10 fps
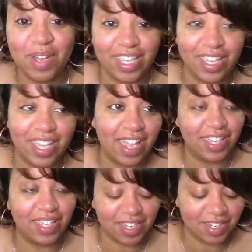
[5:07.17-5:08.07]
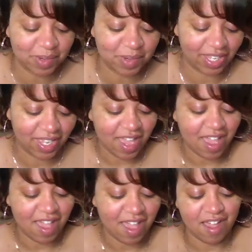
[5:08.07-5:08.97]
He, got, he couldn't wait.
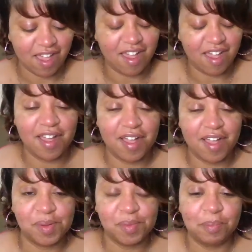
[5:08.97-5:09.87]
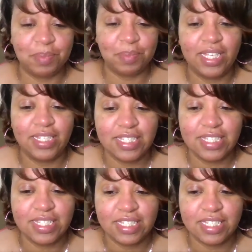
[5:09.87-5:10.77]
Um, but
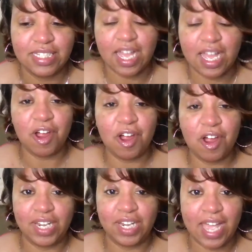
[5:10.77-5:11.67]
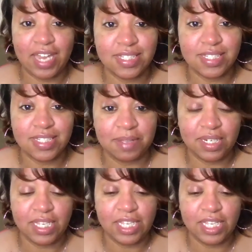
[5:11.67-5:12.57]
God already had an assignment.
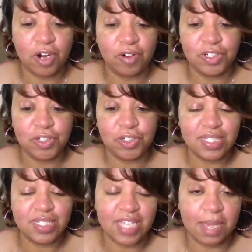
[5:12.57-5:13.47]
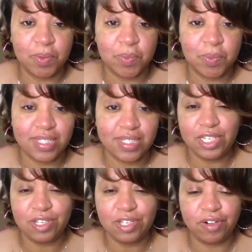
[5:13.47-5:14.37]
He already knew what his assignment was. He
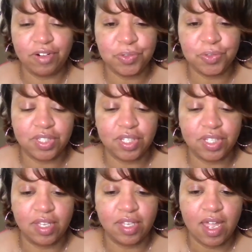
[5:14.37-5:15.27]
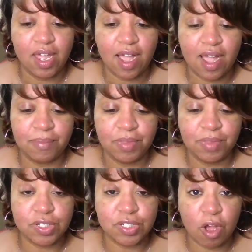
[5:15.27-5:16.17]
already knew what the um, the
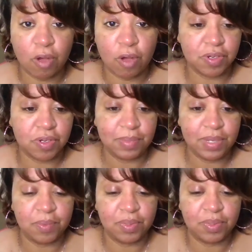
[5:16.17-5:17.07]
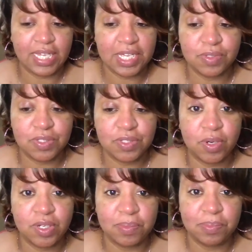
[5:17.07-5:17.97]
result was going to be and what the end was going
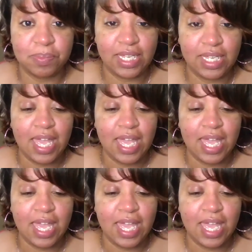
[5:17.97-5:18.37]
to be.